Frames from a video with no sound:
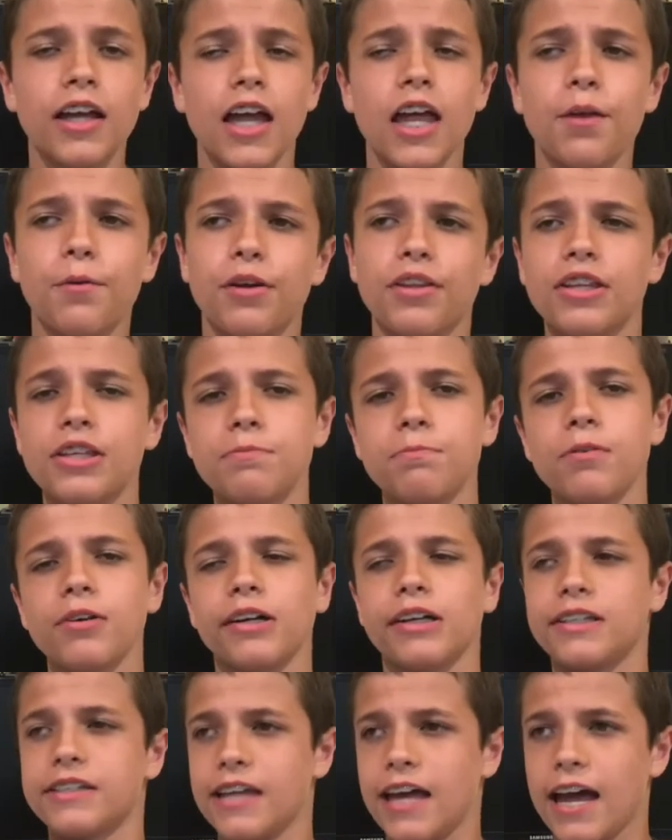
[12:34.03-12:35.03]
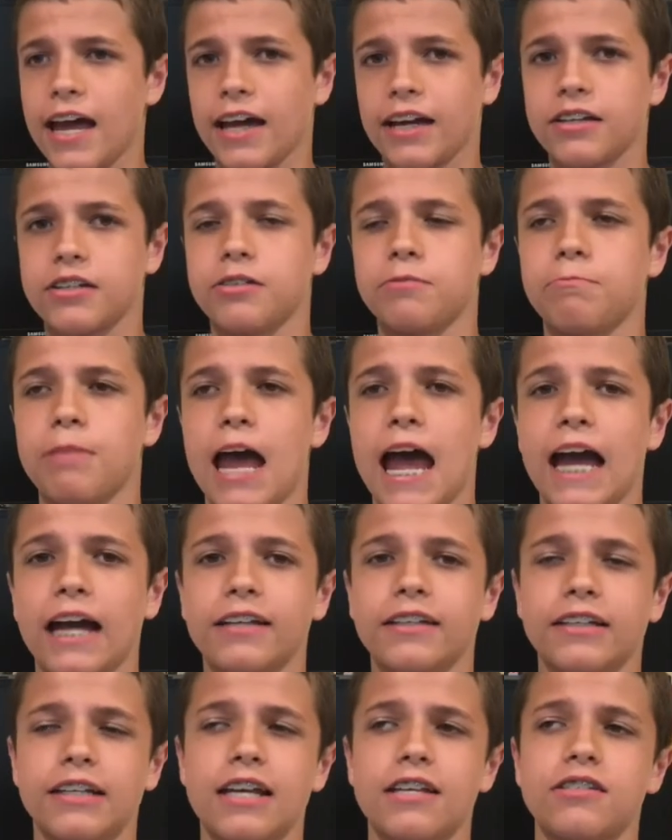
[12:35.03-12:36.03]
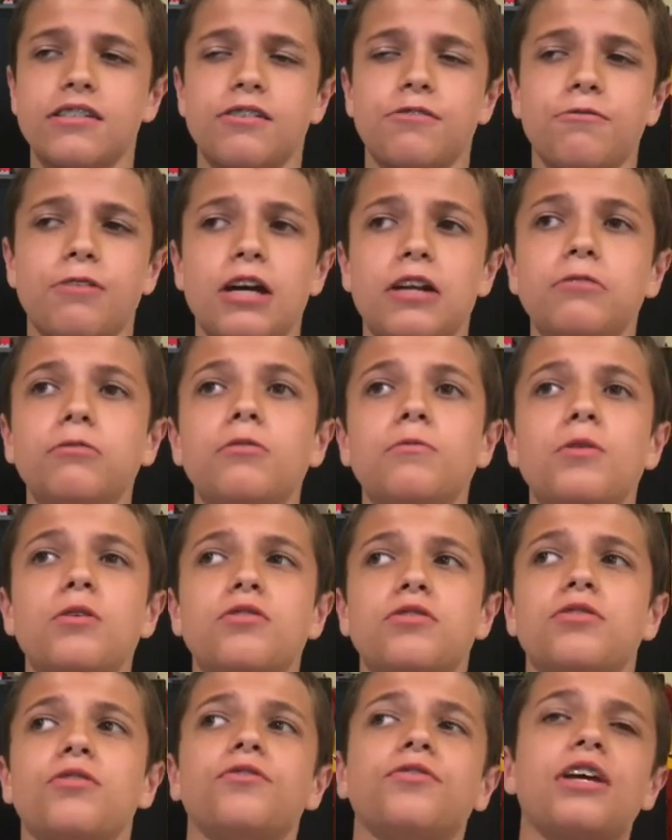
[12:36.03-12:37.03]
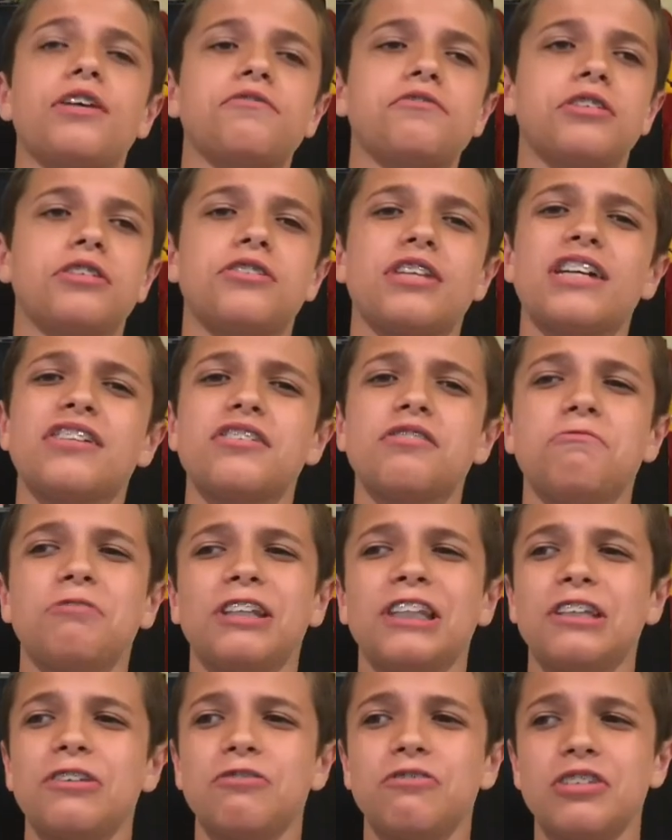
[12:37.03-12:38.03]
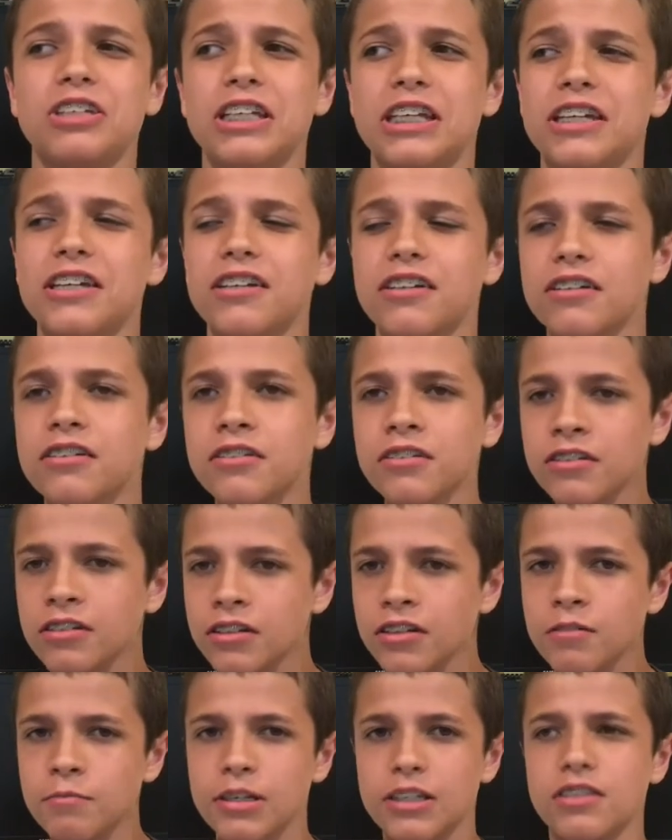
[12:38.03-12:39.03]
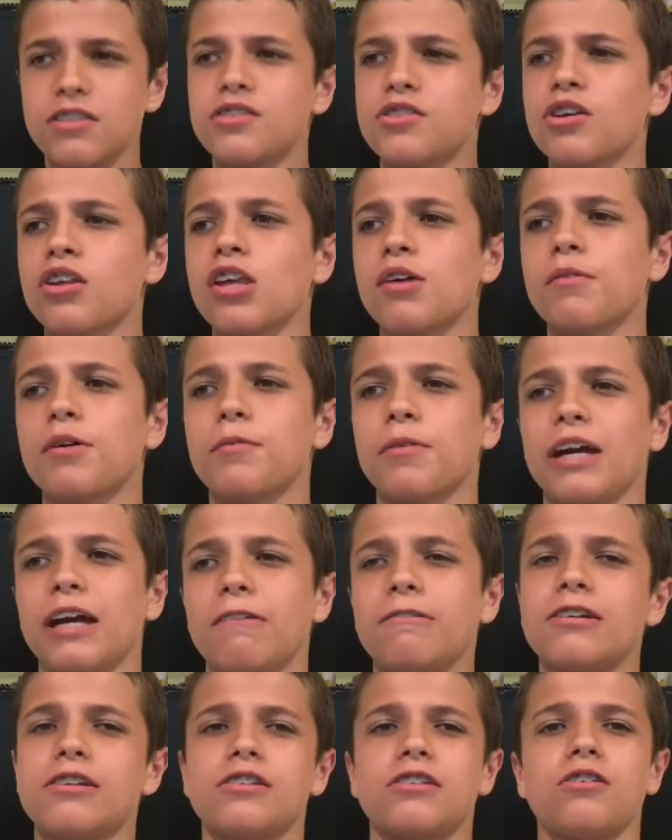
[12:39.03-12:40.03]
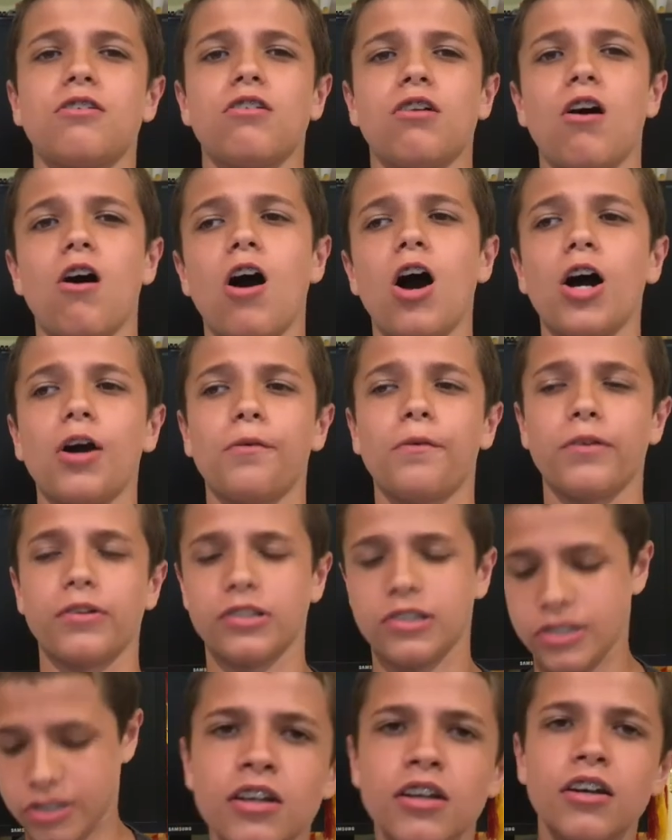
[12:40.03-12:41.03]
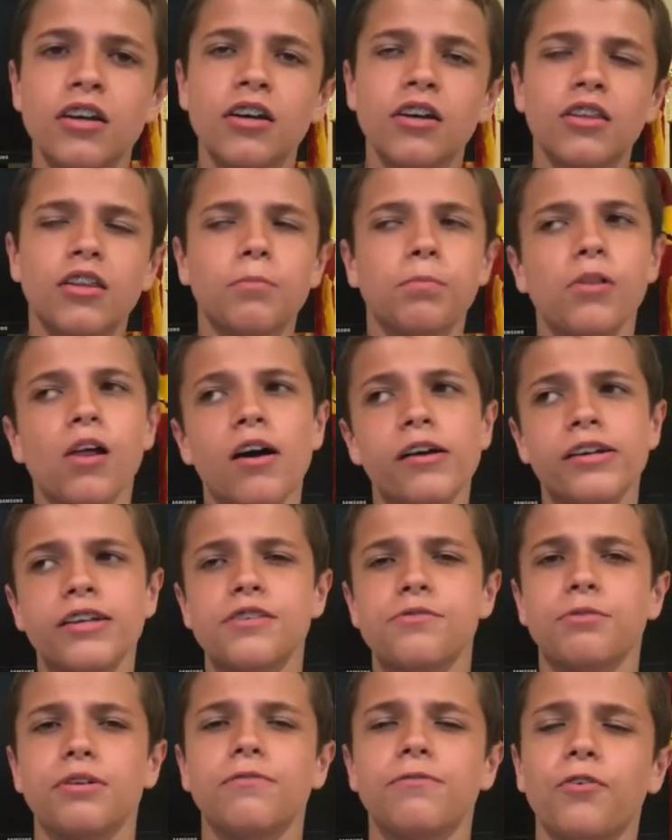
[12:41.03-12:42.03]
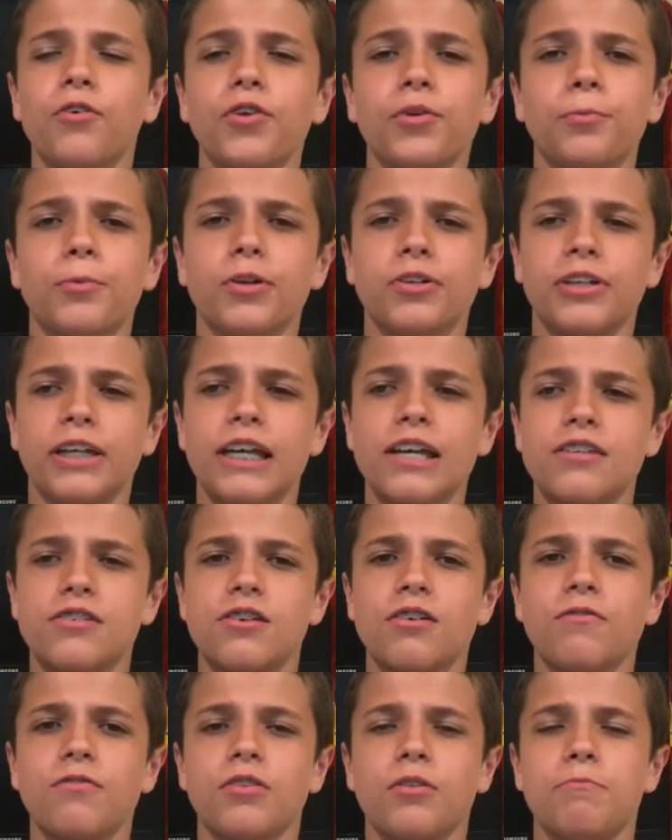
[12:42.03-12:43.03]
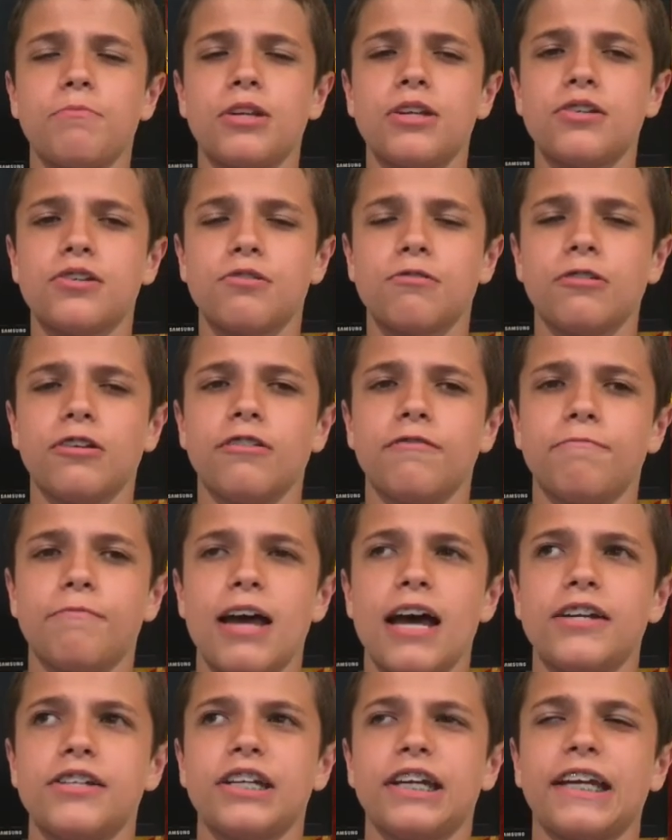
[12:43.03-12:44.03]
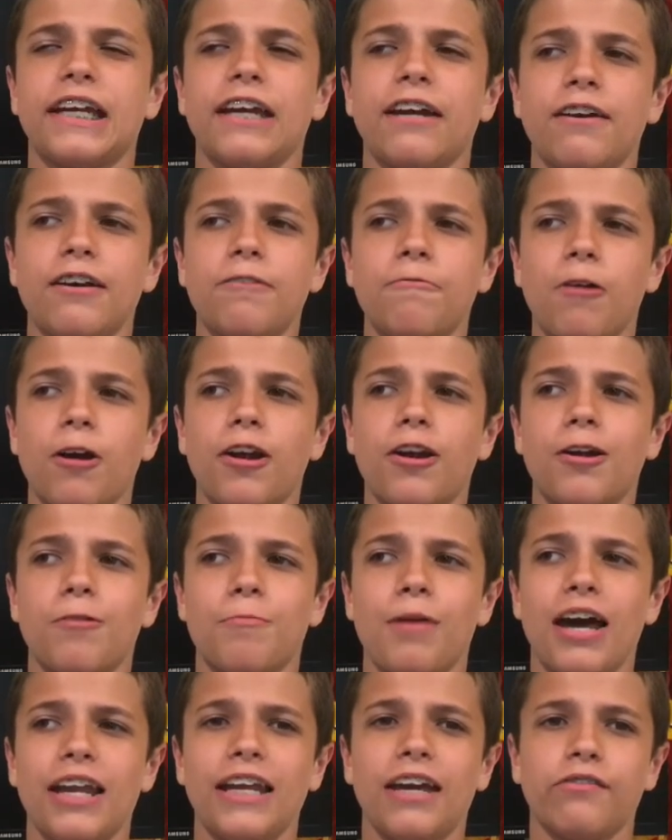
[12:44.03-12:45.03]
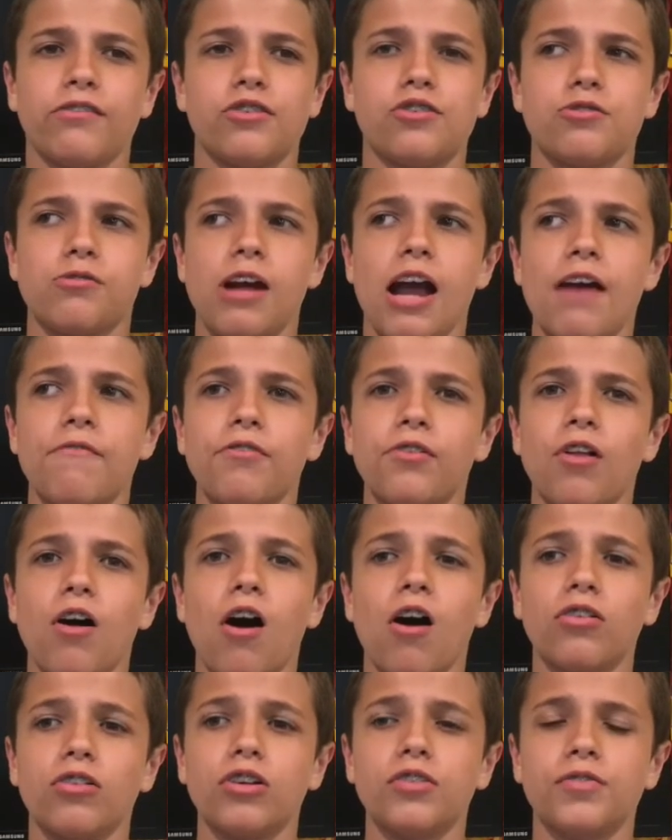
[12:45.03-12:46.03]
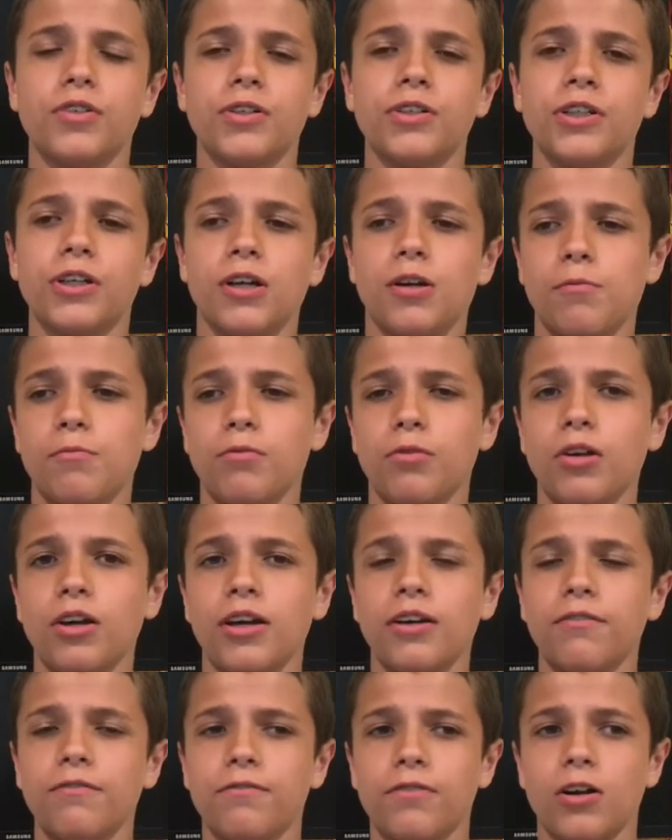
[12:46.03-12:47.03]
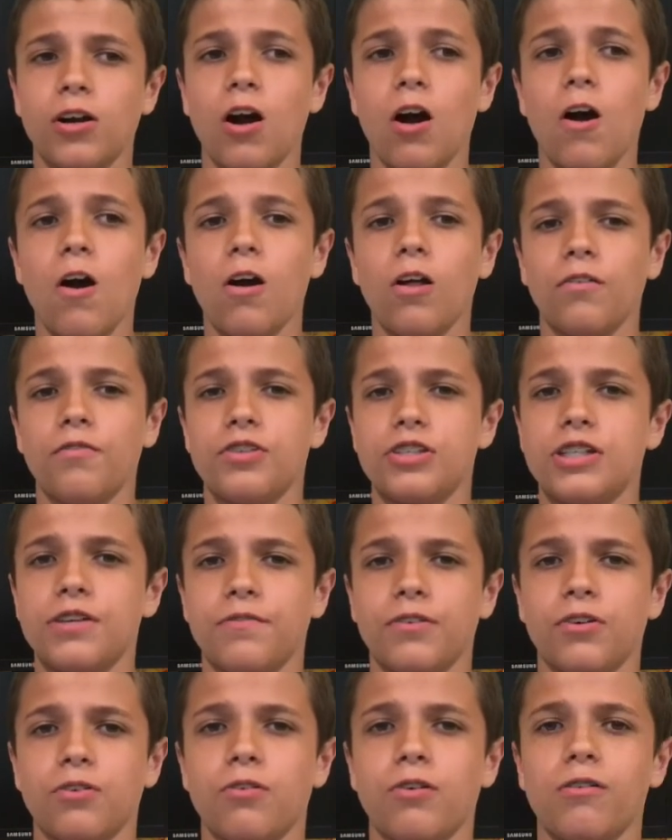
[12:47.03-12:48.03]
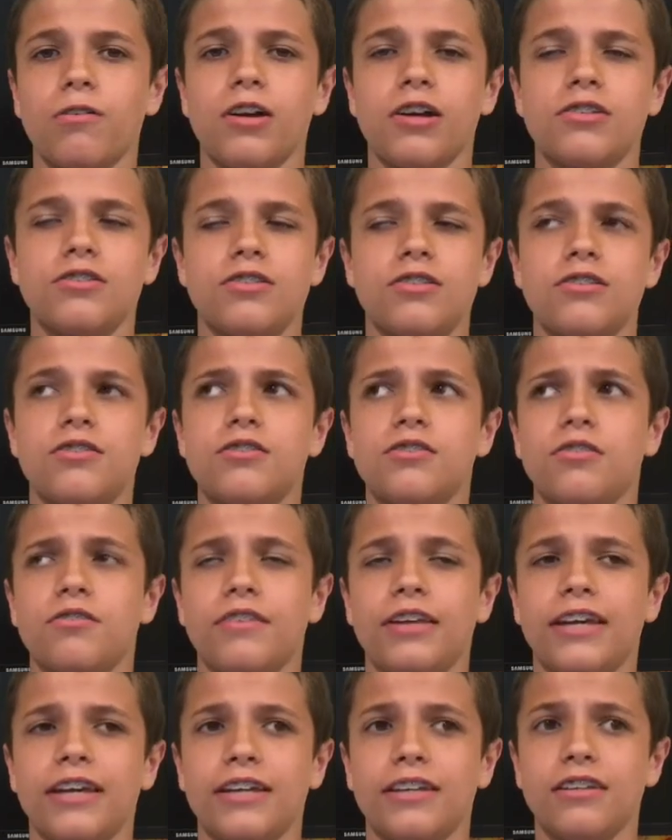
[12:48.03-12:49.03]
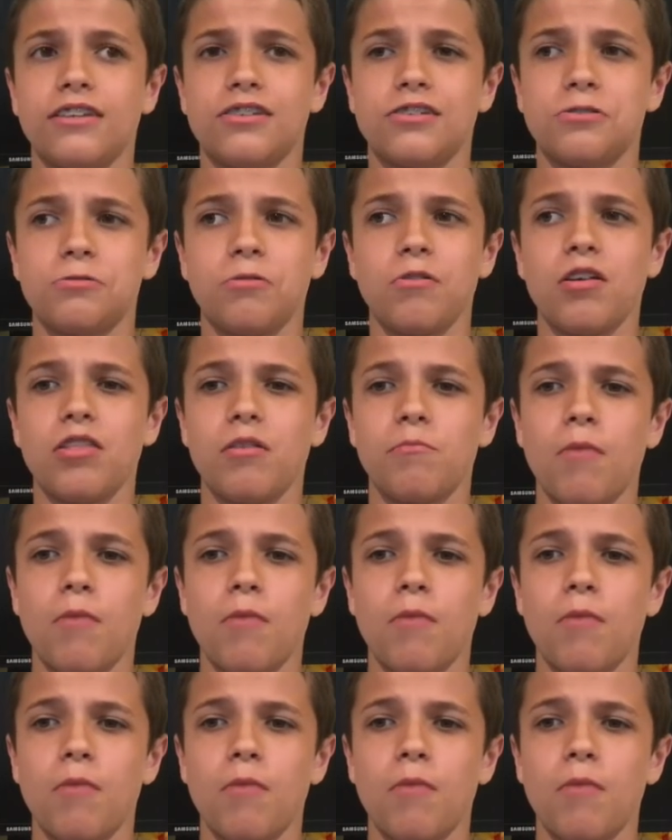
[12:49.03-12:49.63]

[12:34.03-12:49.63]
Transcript: Anyway, this book is action-packed, it has incredible emotional depth, and it's actually really unique, because it's the only one where Harry doesn't go to Hogwarts. The plot is when Voldemort takes over the Ministry of Magic, Harry, Ron, and Hermione have to travel all over Europe looking for all of his different Horcruxes so they can destroy them